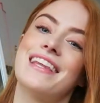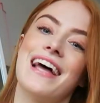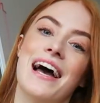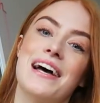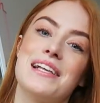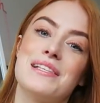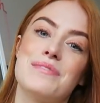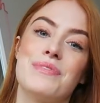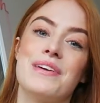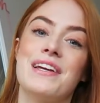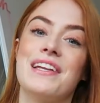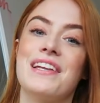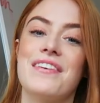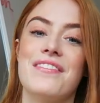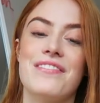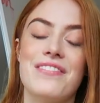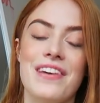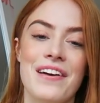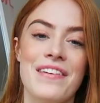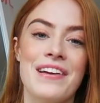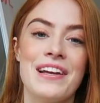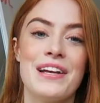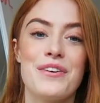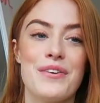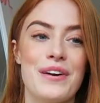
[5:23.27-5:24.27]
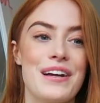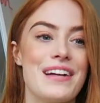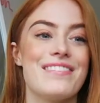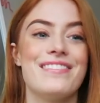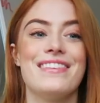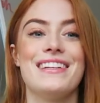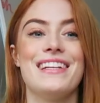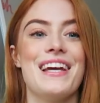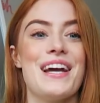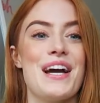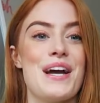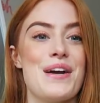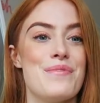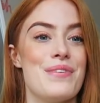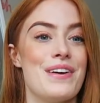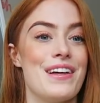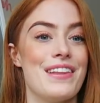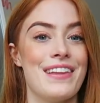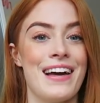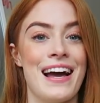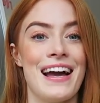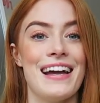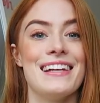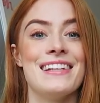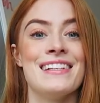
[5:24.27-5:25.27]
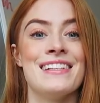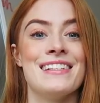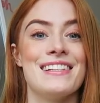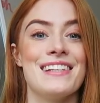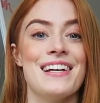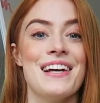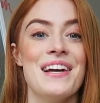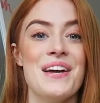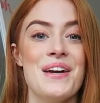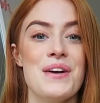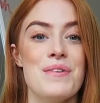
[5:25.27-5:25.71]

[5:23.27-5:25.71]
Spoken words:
That's been a very quick video, but that is